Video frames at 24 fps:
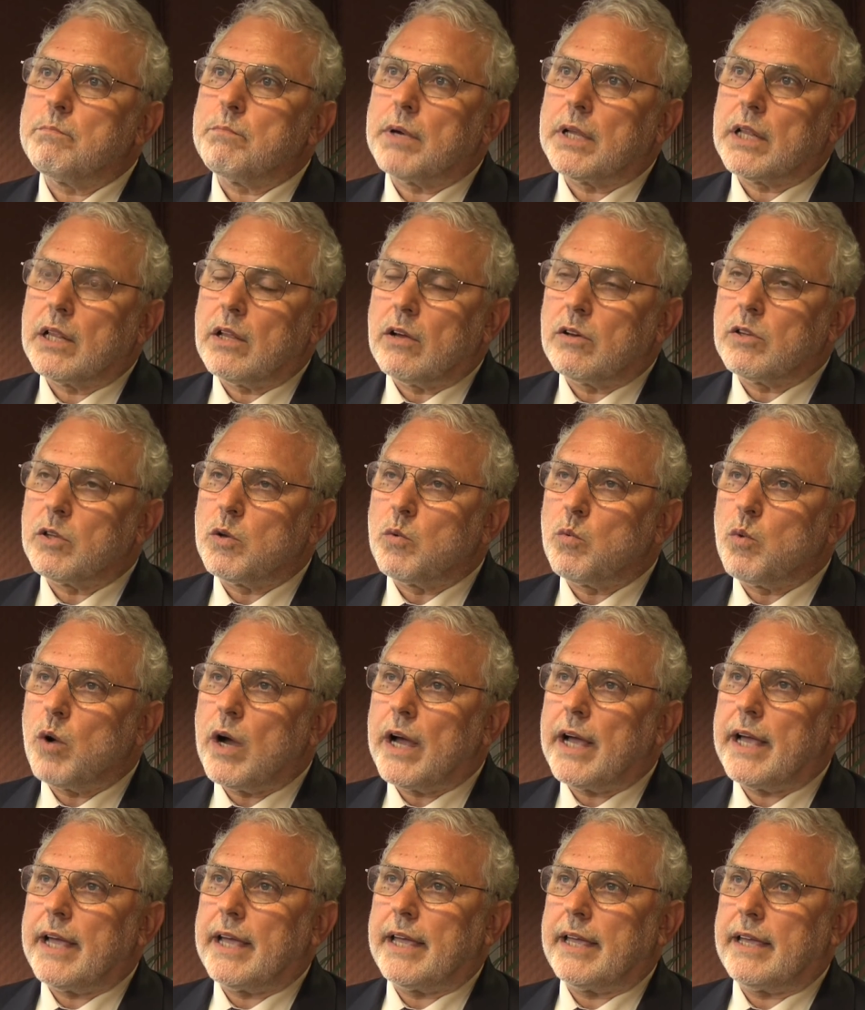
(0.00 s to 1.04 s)
But along the
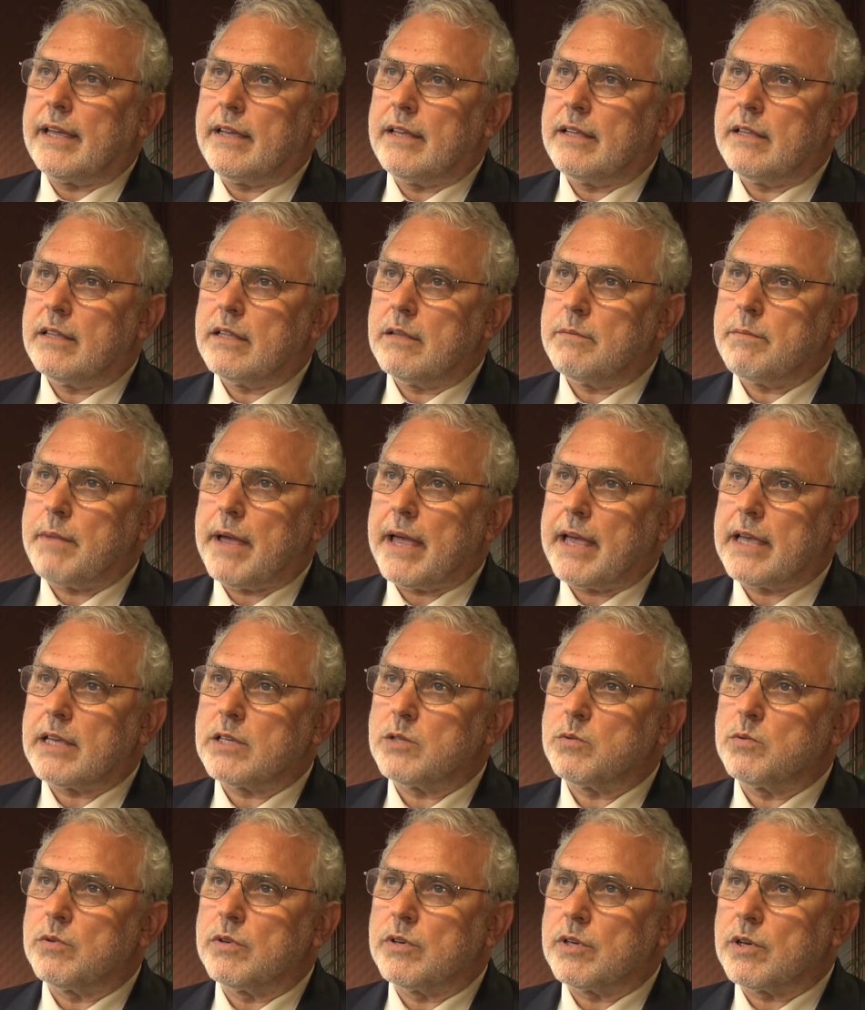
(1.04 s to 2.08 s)
way, the
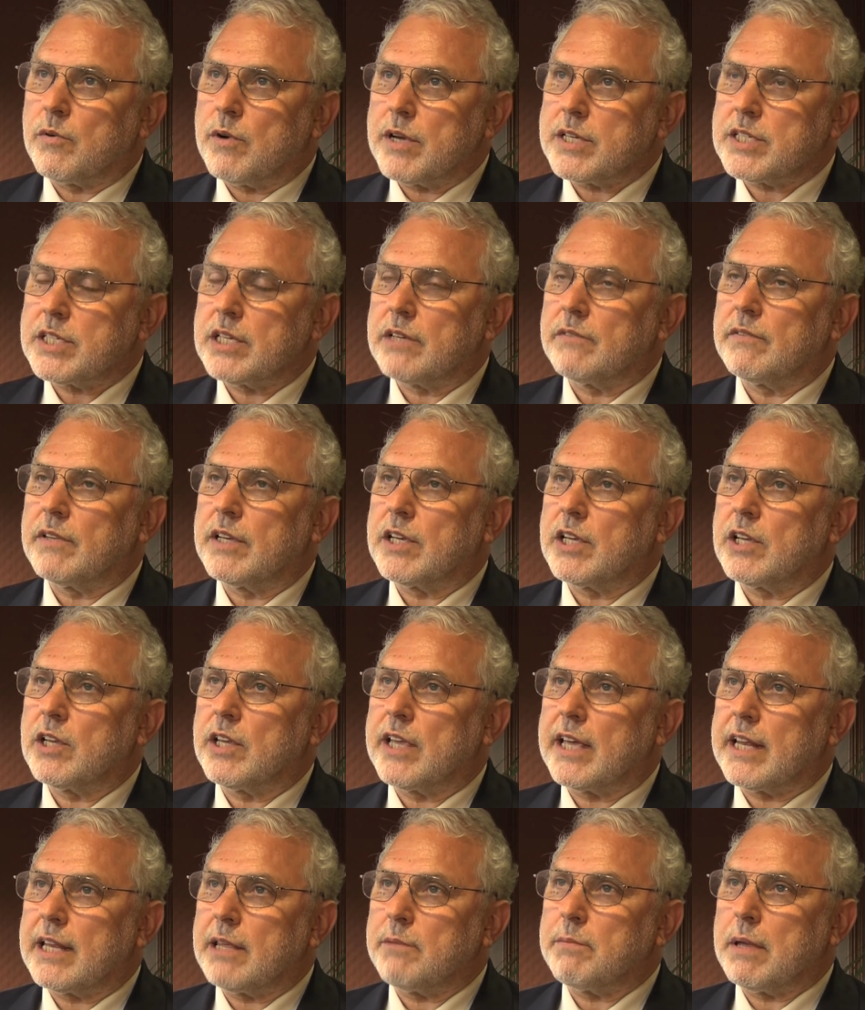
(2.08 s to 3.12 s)
banks were aggressively
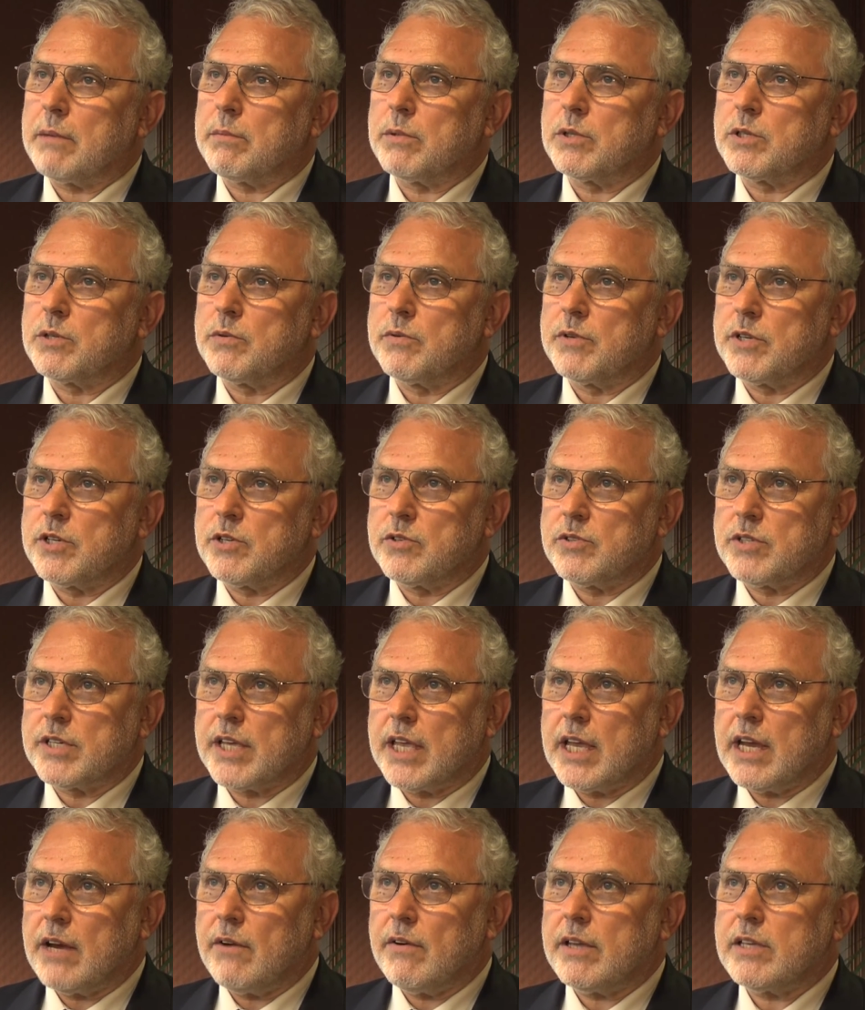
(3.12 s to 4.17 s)
getting people to reduce
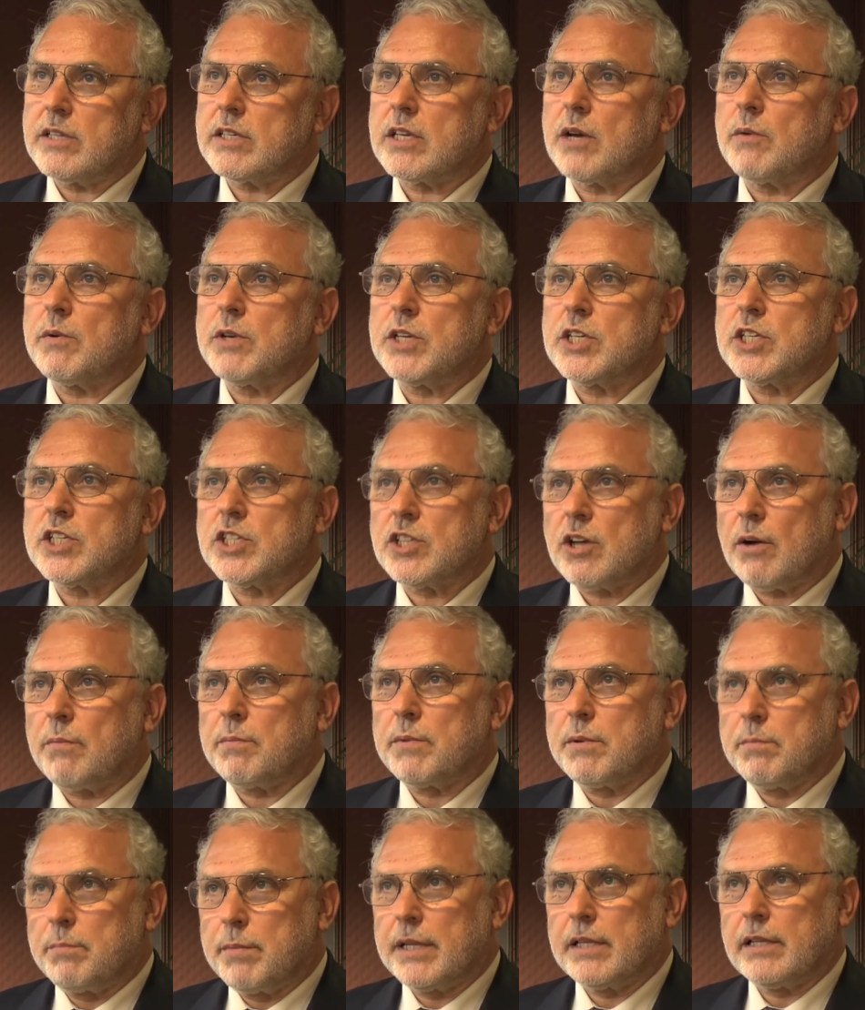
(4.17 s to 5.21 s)
gearing, so we
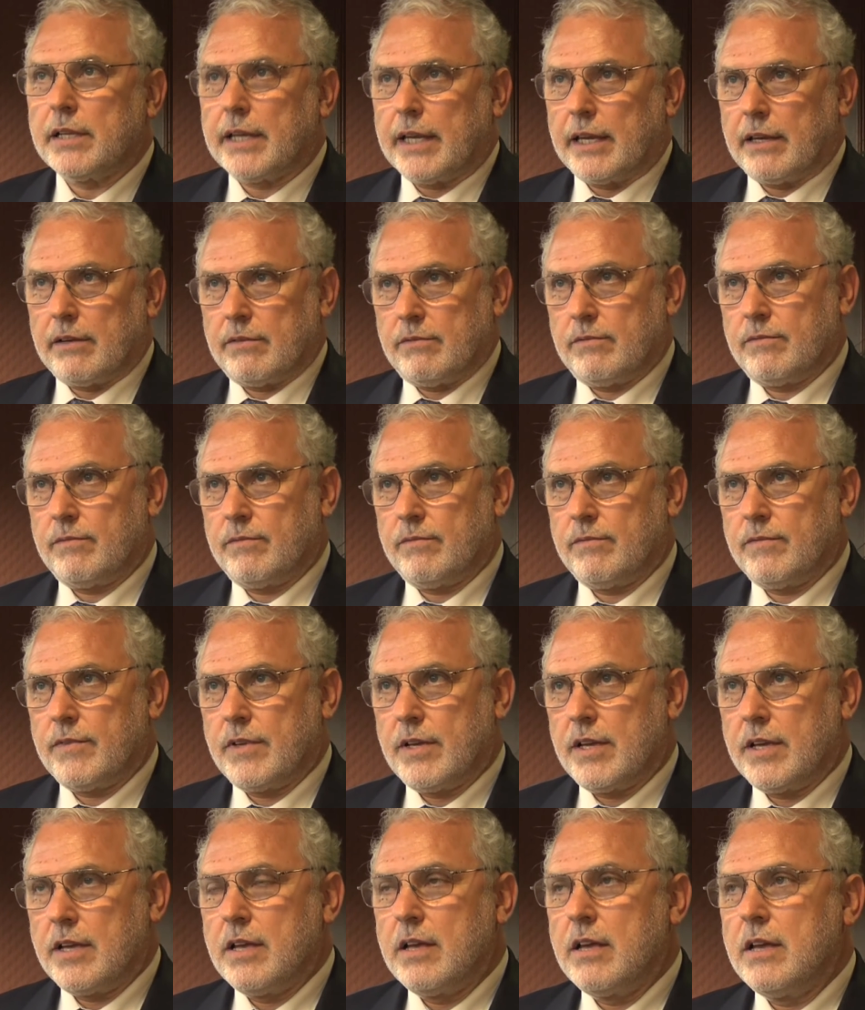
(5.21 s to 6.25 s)
stopped building.
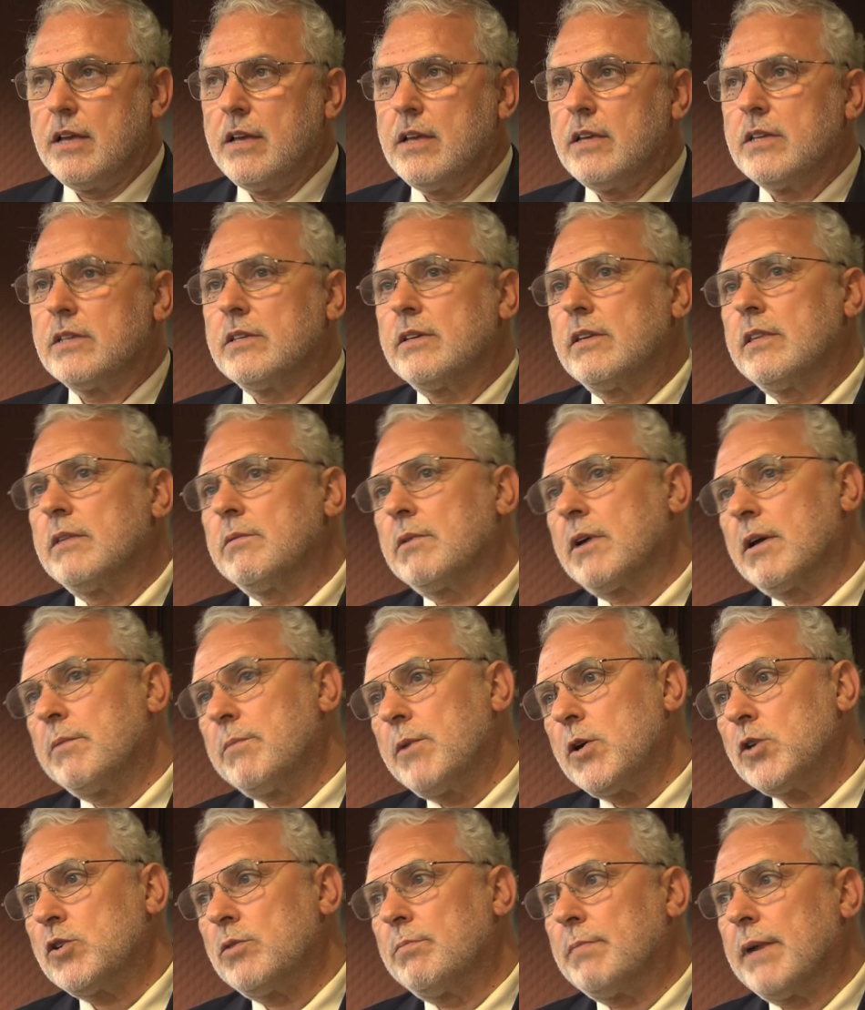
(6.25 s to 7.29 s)
So in the
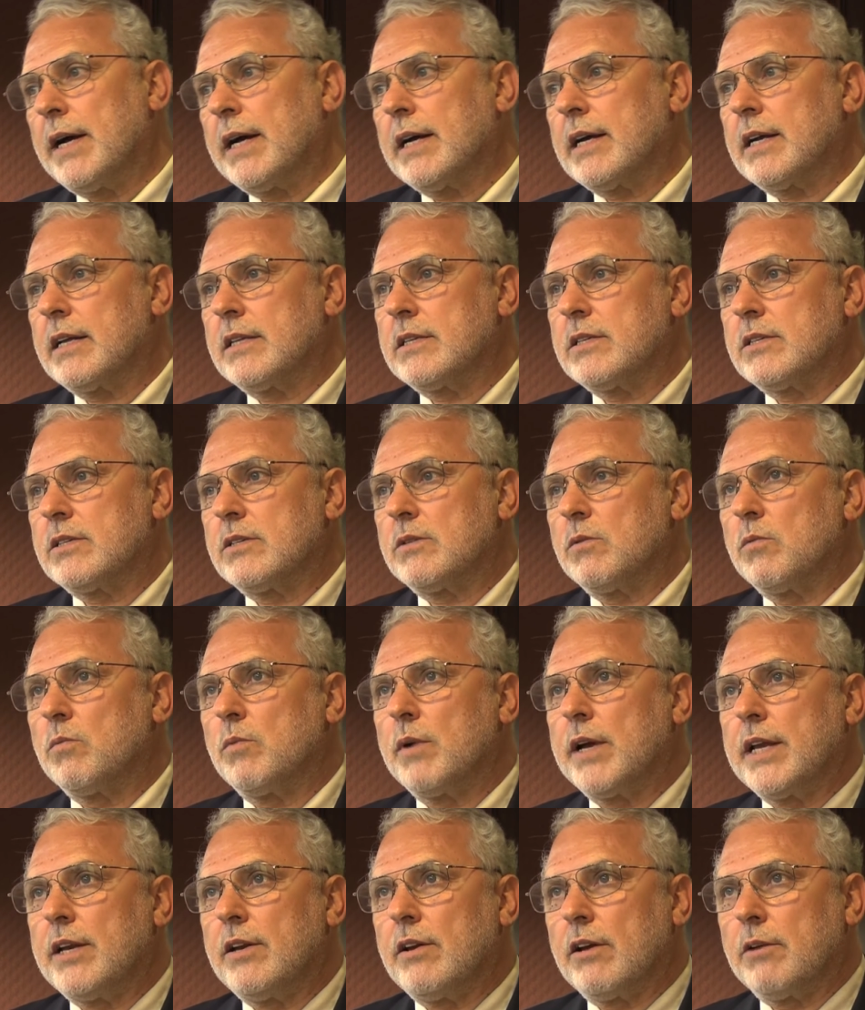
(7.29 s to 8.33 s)
commercial markets,
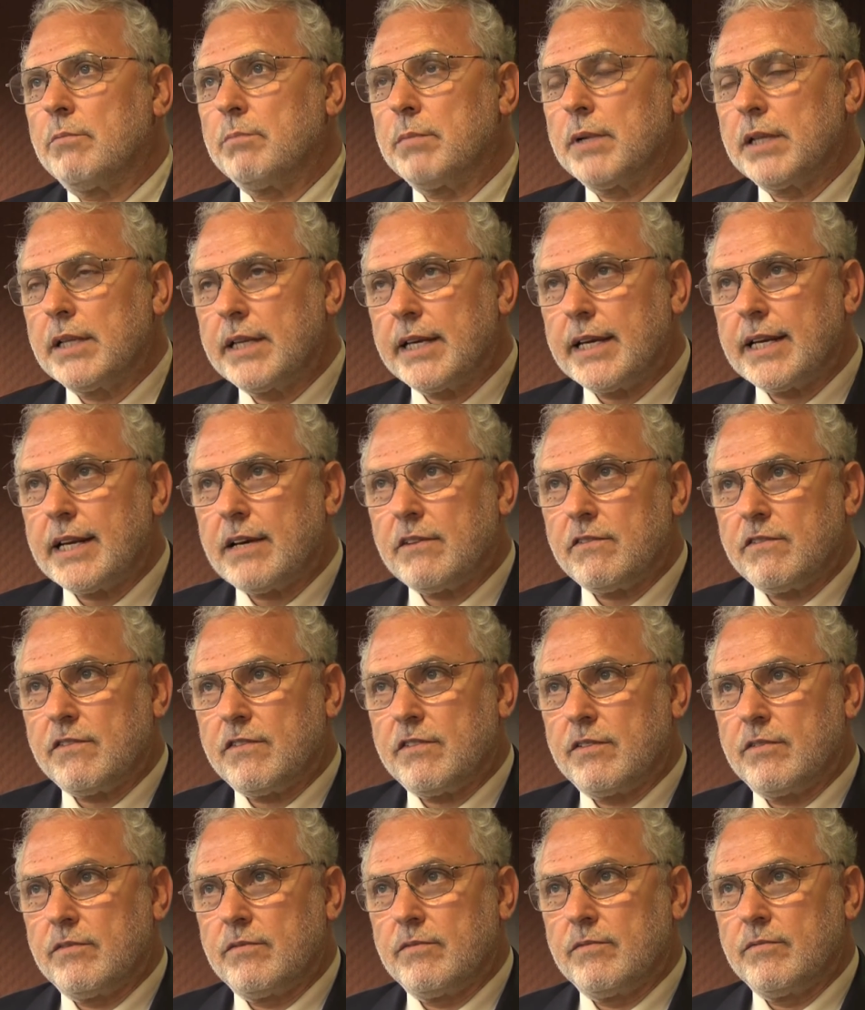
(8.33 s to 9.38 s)
we're not building
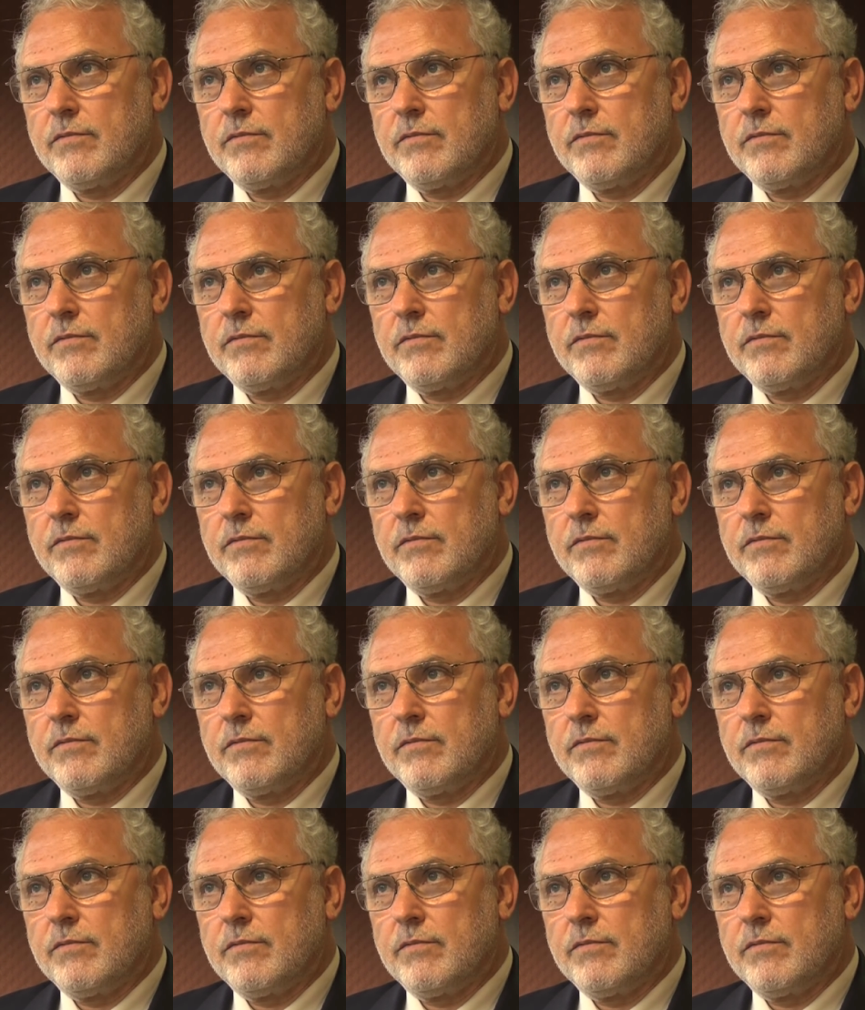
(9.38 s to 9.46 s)
enough.